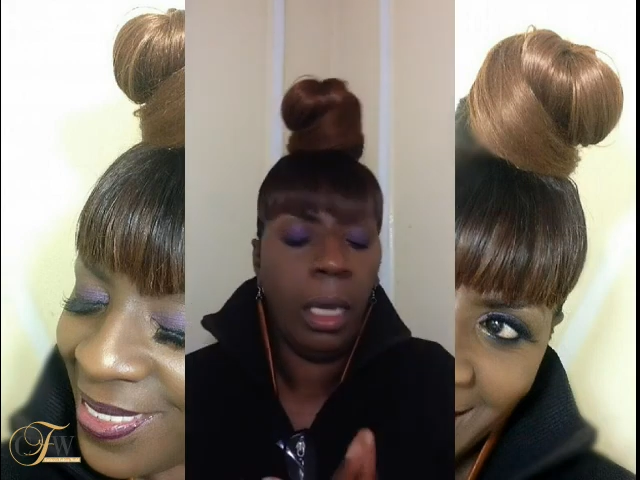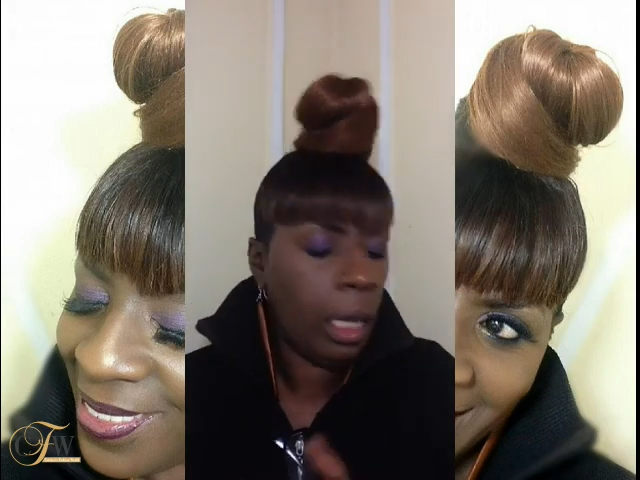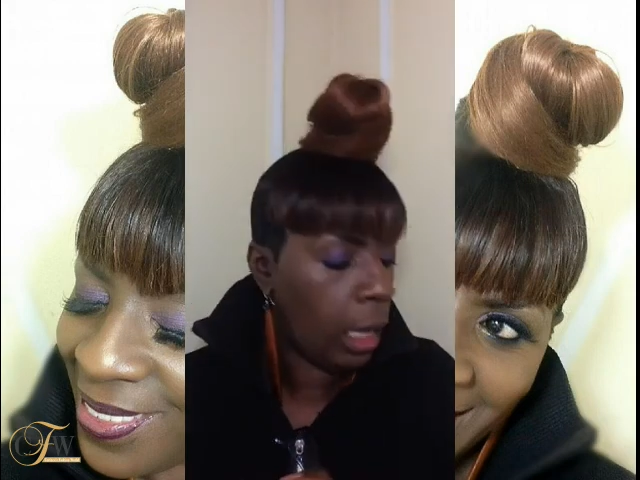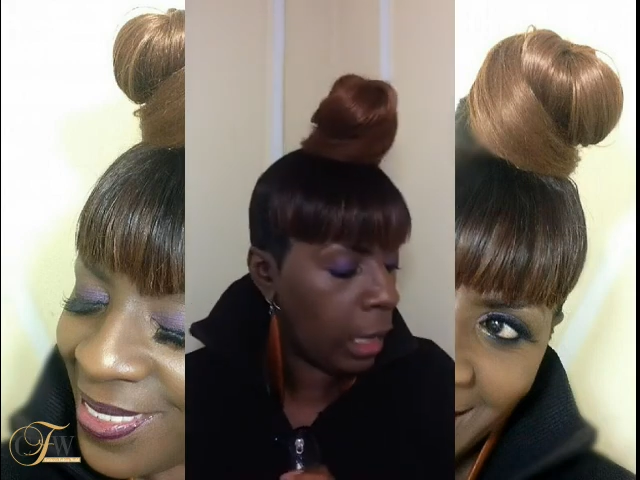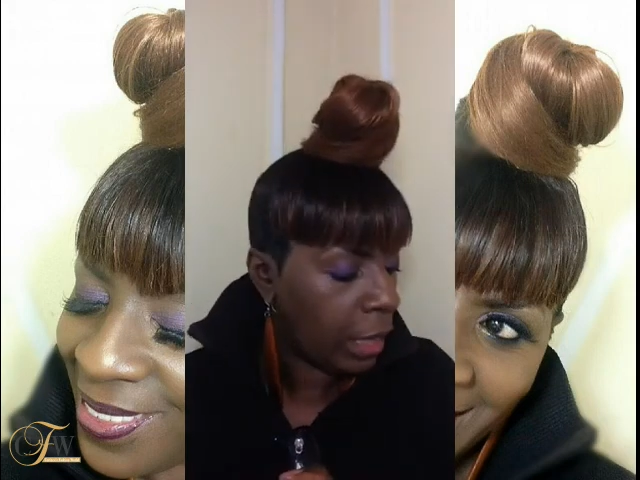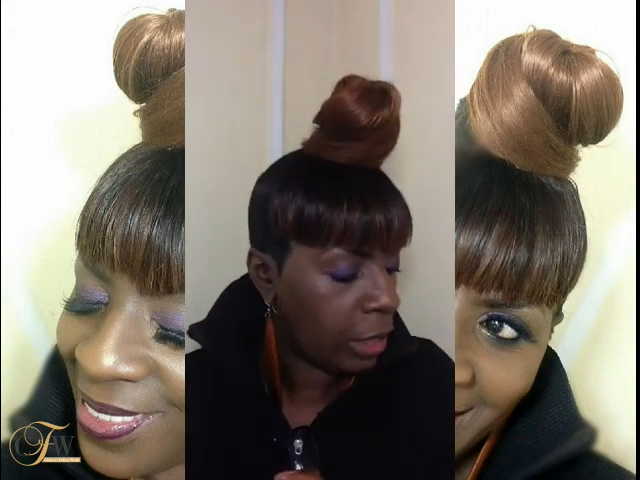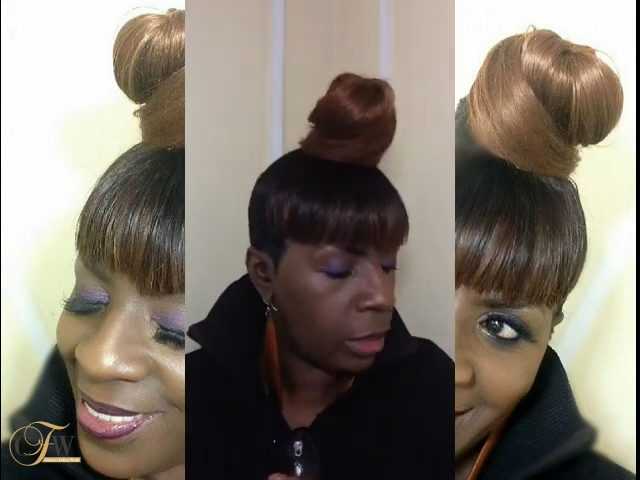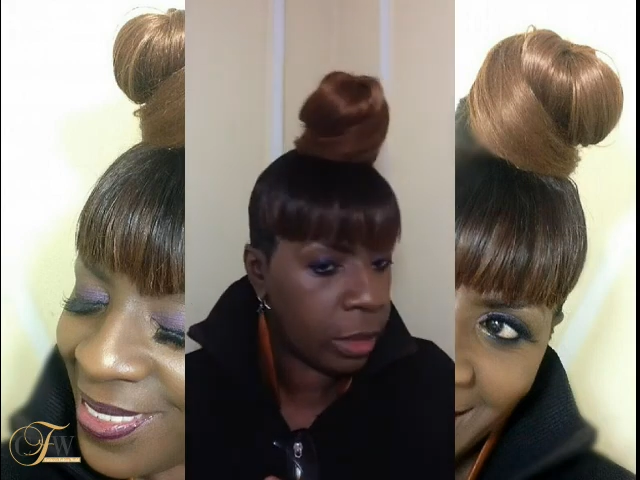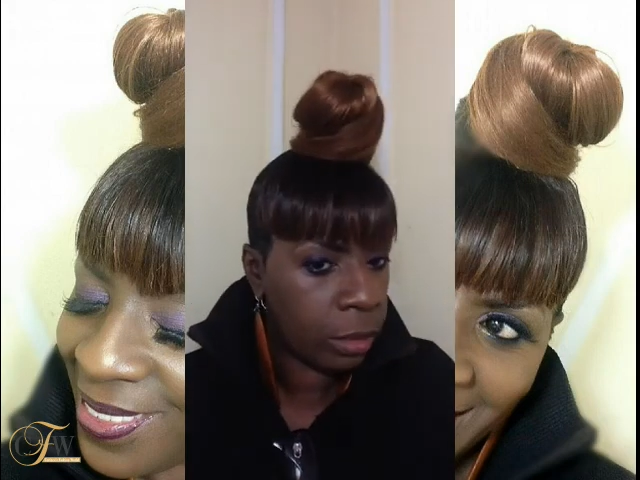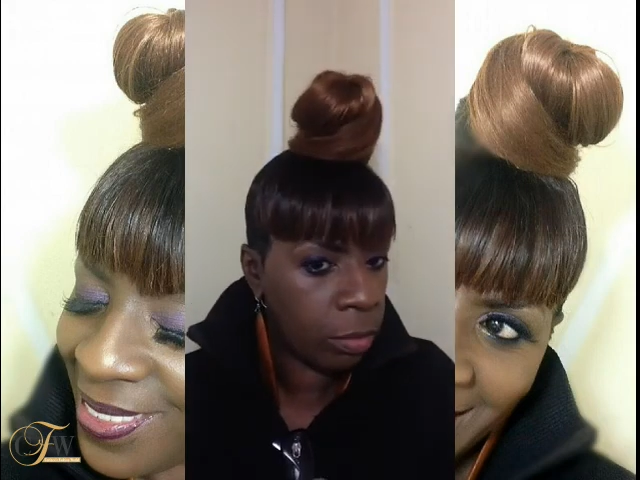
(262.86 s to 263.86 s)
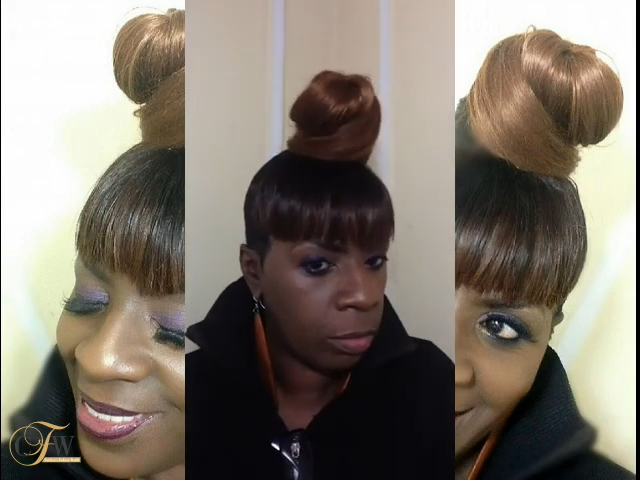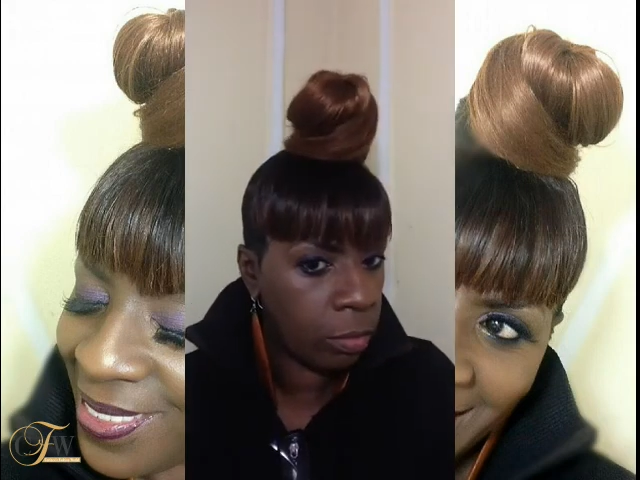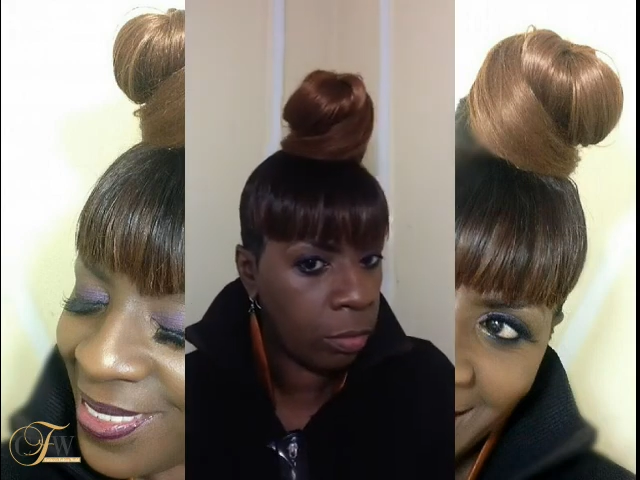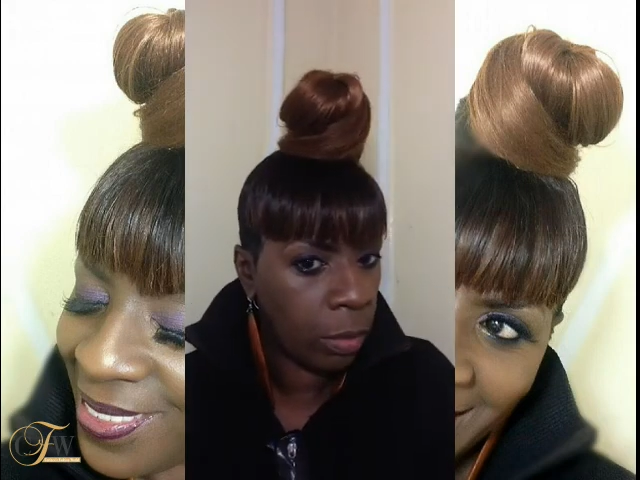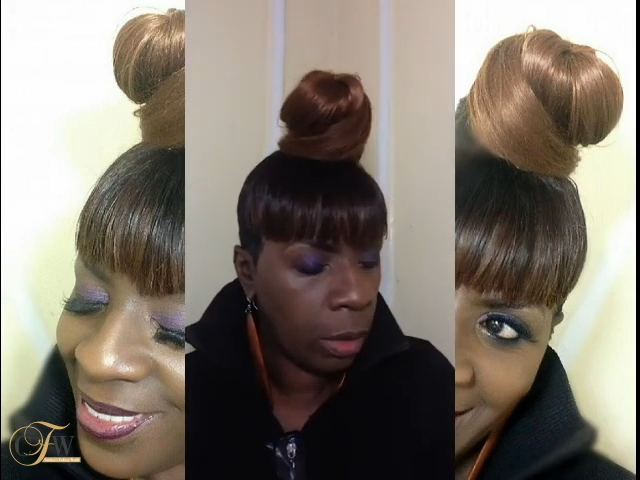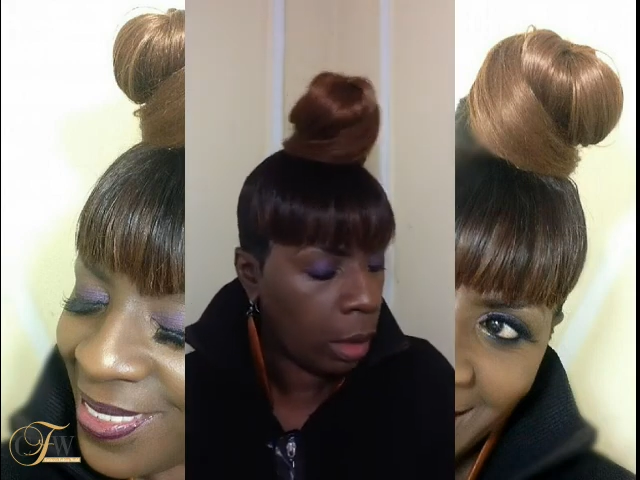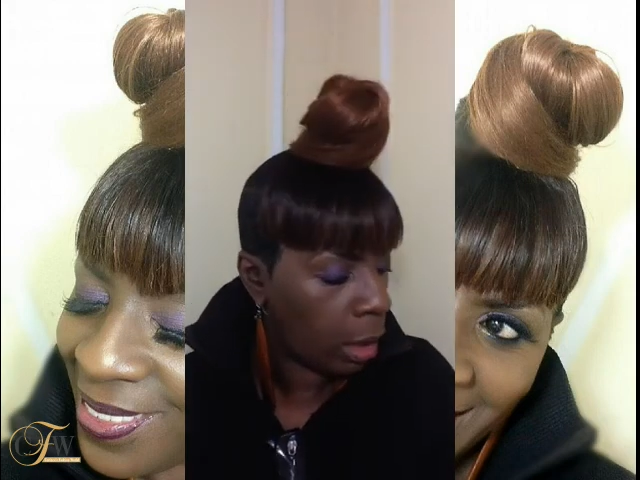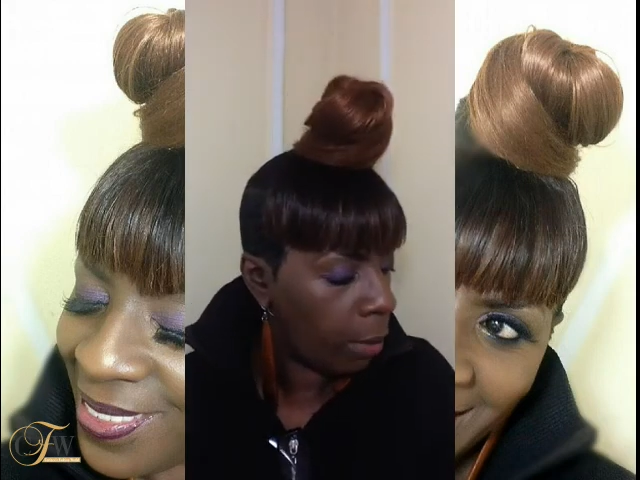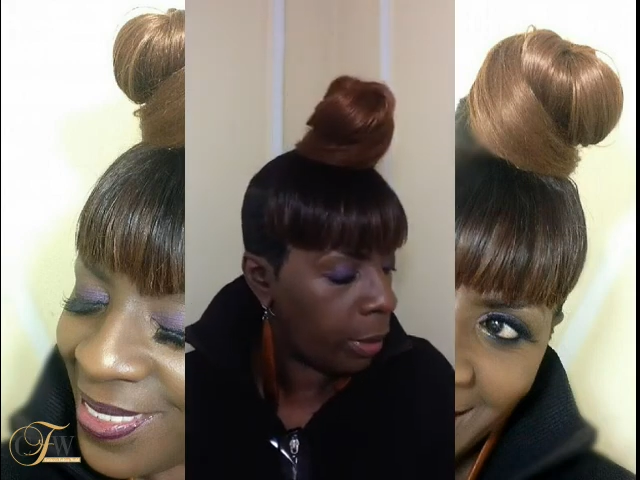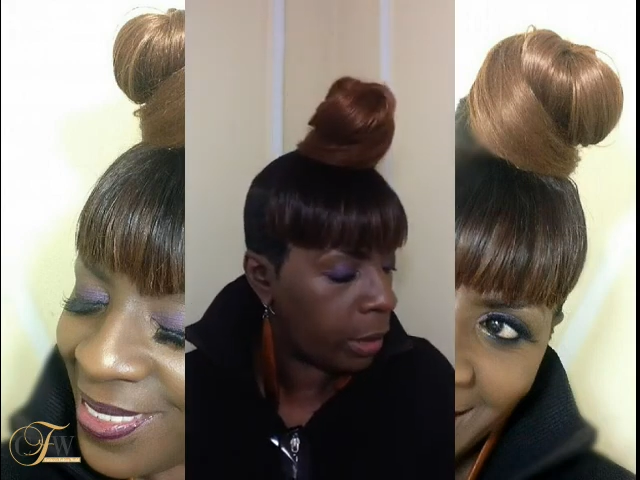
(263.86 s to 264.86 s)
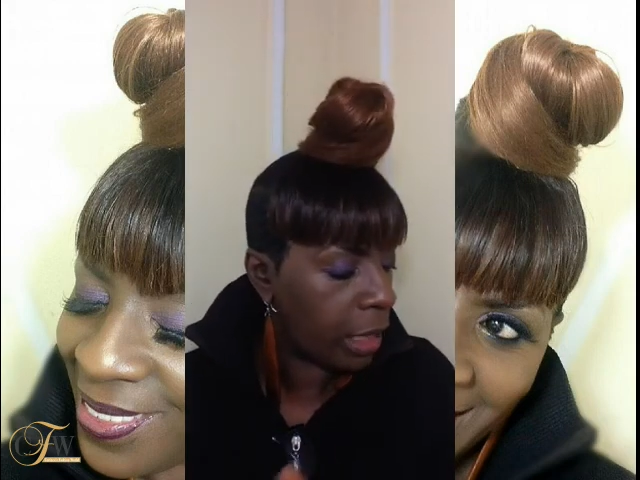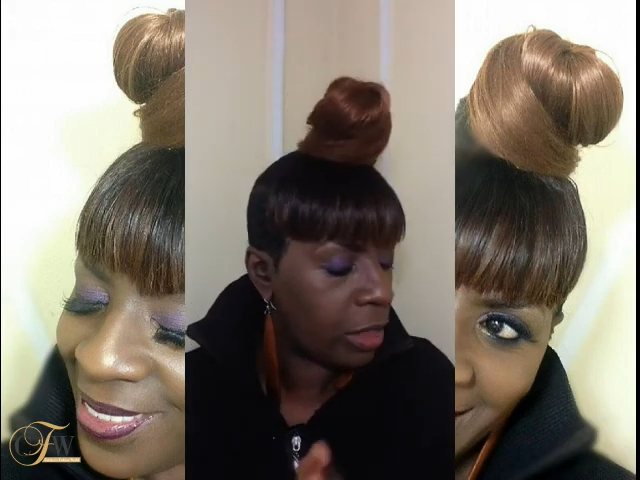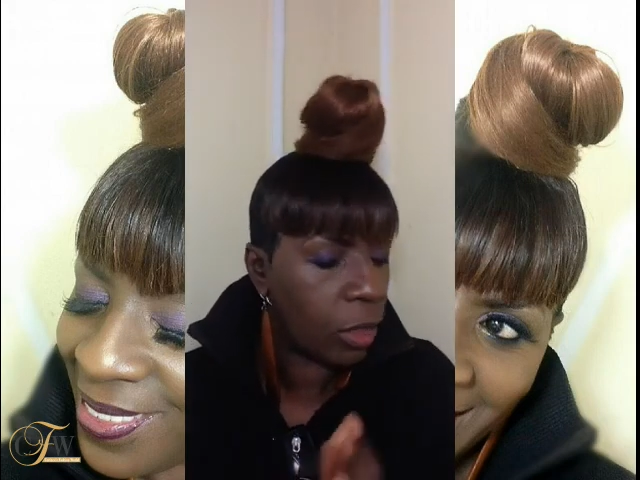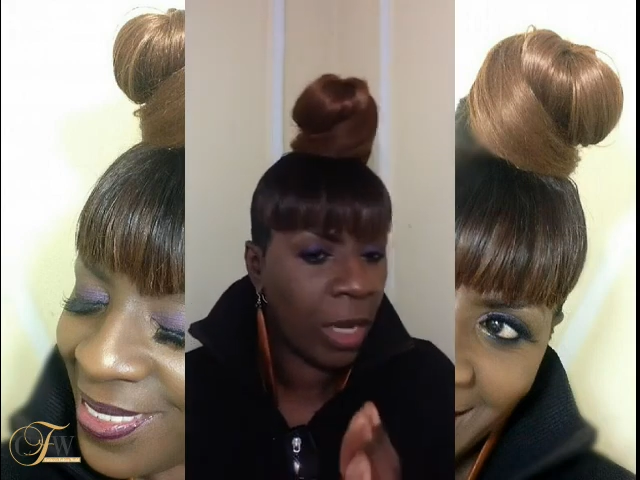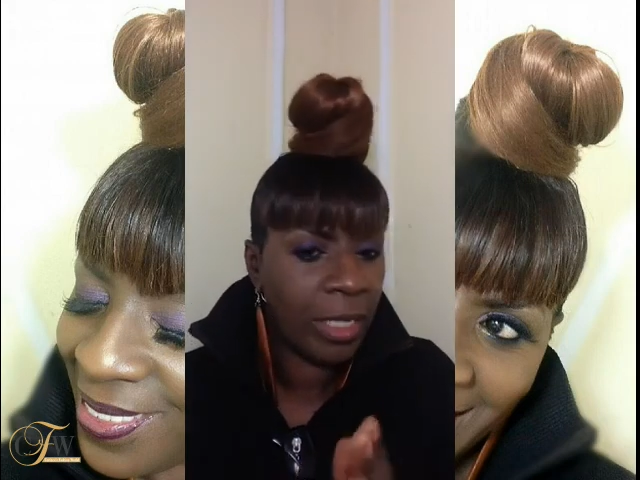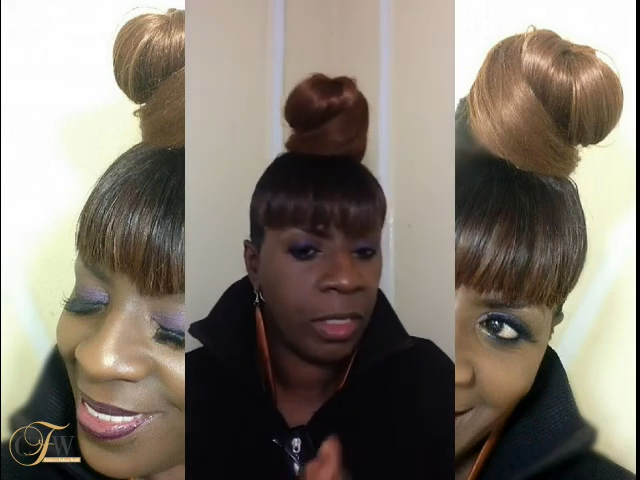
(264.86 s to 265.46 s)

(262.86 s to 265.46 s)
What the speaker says: And a couple of days ago, I